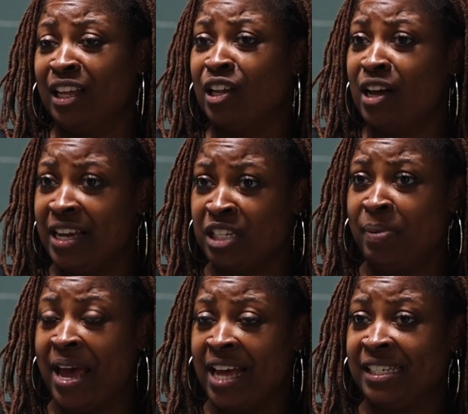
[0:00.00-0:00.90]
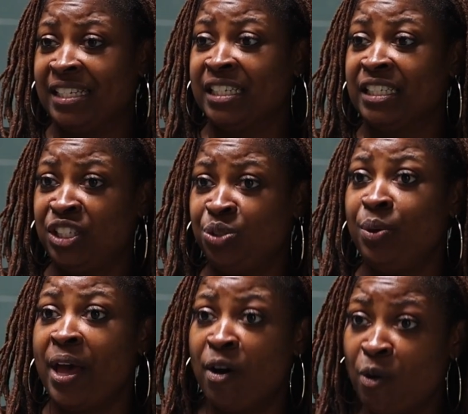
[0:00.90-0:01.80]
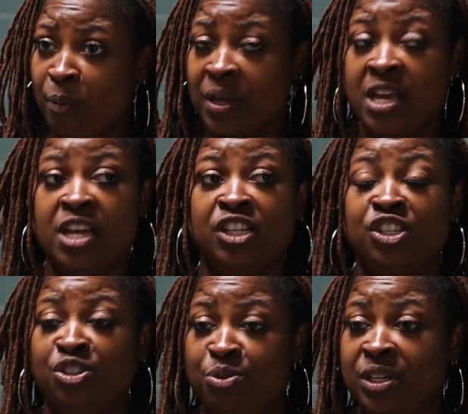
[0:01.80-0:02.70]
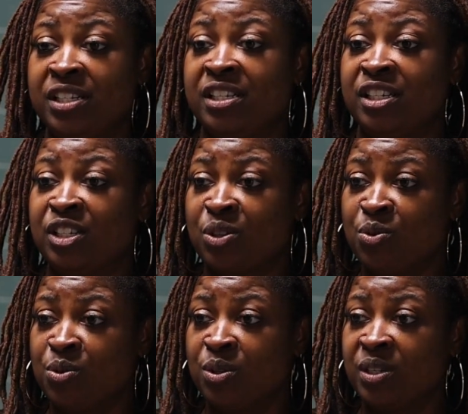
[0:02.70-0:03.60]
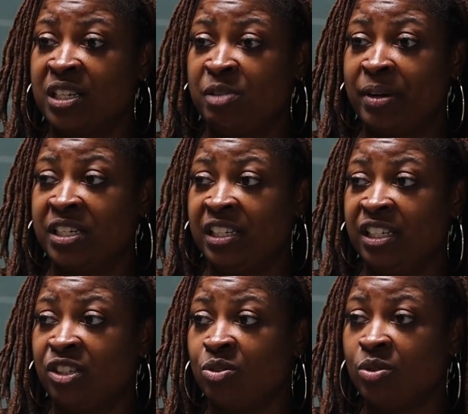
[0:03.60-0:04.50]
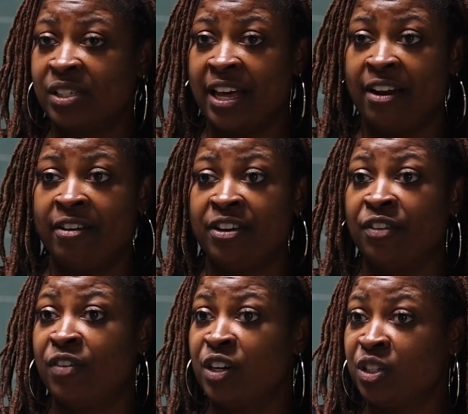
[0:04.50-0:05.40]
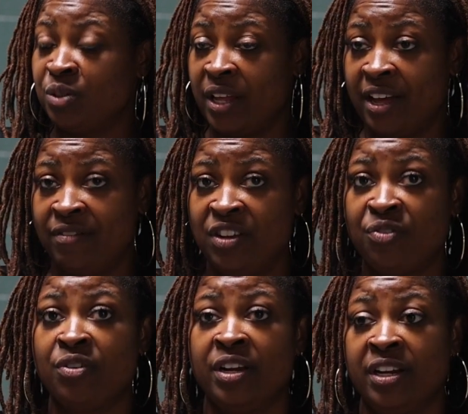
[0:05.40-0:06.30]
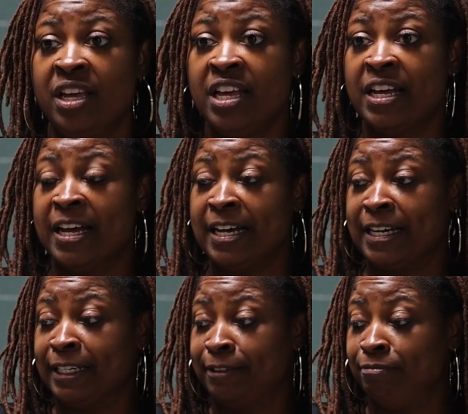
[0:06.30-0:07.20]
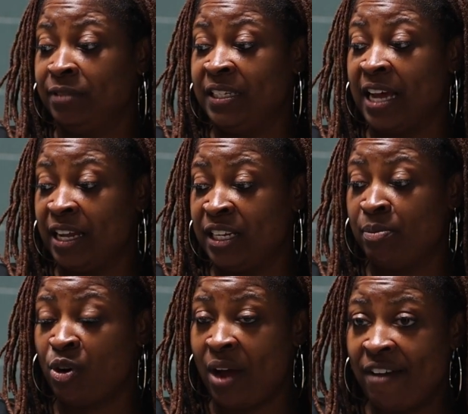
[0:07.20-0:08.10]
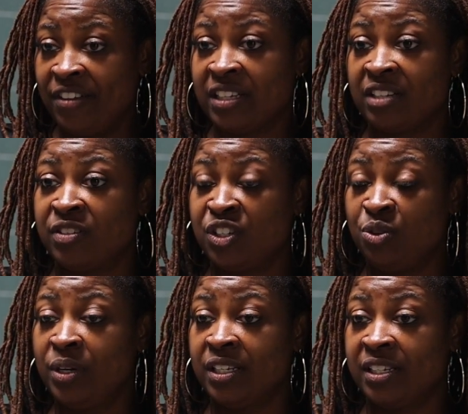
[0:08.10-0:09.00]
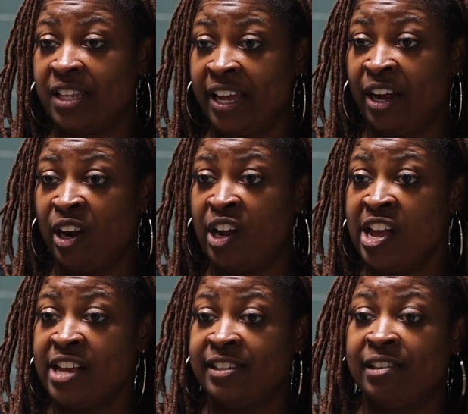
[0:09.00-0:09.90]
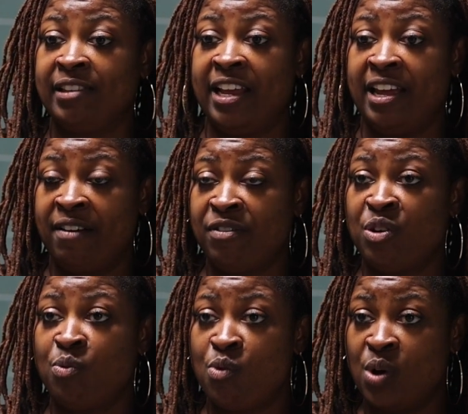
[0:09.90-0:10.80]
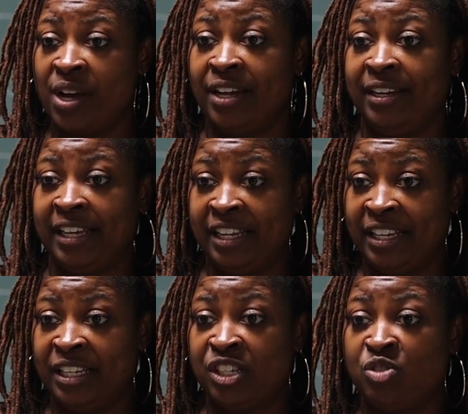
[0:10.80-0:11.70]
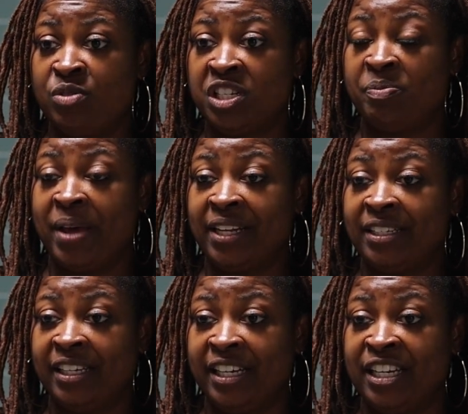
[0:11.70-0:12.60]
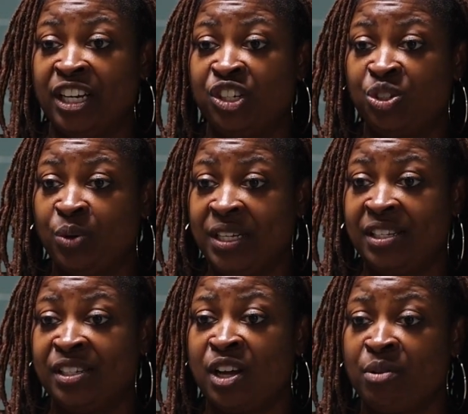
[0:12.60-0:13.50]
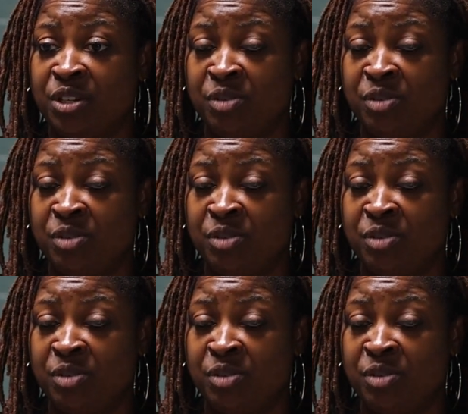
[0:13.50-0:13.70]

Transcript: that law has passed to to help students in schools, especially schools that are diverse that have different um, demographics of students there, so that everyone is respected and their choices are